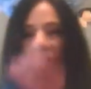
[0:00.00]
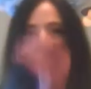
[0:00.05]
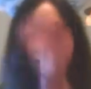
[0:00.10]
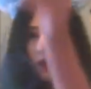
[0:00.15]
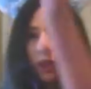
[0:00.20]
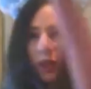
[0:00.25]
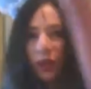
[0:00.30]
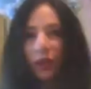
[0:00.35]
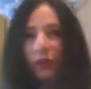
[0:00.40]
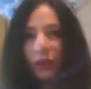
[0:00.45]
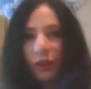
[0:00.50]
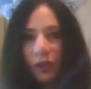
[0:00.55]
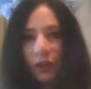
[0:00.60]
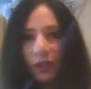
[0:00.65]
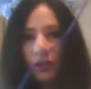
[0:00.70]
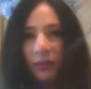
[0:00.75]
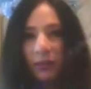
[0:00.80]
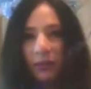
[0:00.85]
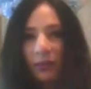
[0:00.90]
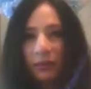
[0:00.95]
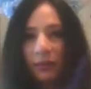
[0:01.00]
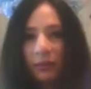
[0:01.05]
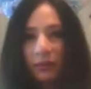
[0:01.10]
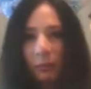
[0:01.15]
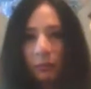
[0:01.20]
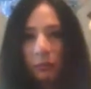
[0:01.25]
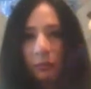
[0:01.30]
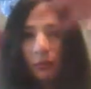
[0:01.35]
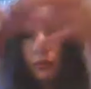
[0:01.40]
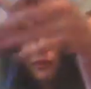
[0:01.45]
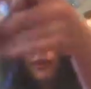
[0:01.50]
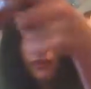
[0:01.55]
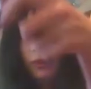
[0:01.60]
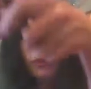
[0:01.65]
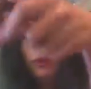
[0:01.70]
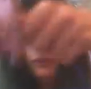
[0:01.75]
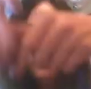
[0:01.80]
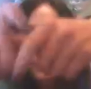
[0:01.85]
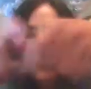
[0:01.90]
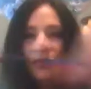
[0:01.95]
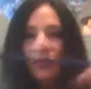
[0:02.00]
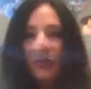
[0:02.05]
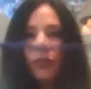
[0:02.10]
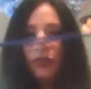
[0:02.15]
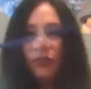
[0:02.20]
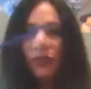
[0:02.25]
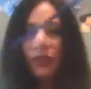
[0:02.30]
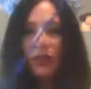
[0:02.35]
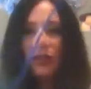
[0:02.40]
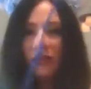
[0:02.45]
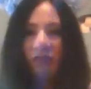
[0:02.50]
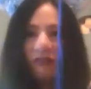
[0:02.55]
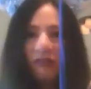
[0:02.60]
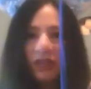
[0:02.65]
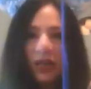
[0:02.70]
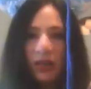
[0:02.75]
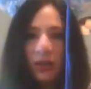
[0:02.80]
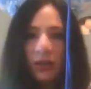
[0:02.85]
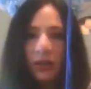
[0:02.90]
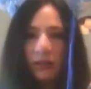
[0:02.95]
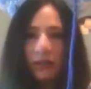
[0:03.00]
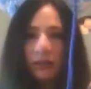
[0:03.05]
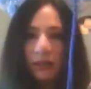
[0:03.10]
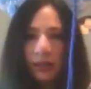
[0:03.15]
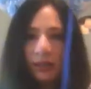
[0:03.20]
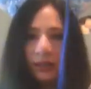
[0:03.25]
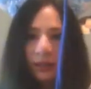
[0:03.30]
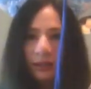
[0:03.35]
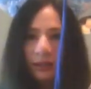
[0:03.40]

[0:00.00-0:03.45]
charger you use for your phone.